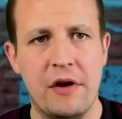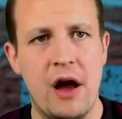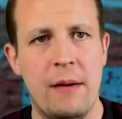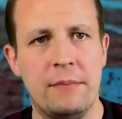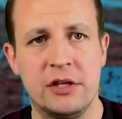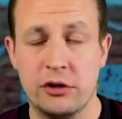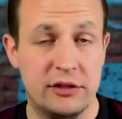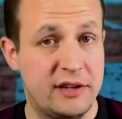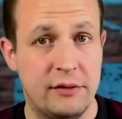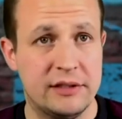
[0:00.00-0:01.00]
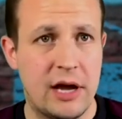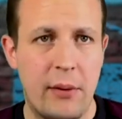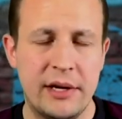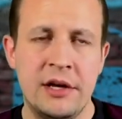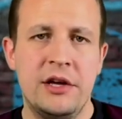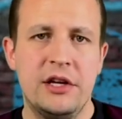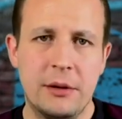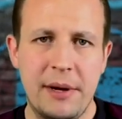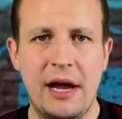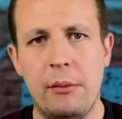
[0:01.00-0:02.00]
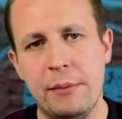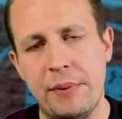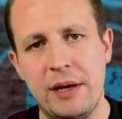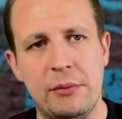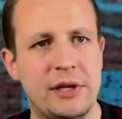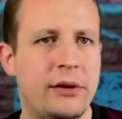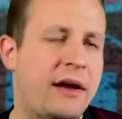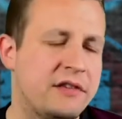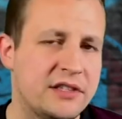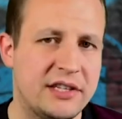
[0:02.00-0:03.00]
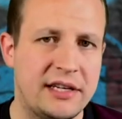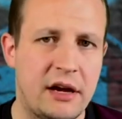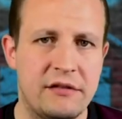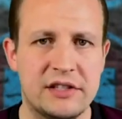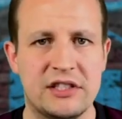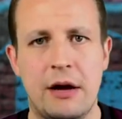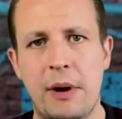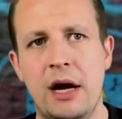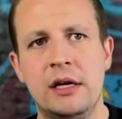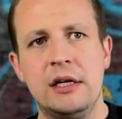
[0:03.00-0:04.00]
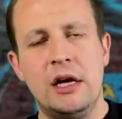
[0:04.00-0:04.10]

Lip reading: as long as everyone's going, you can meet up with people that you haven't seen over the summer.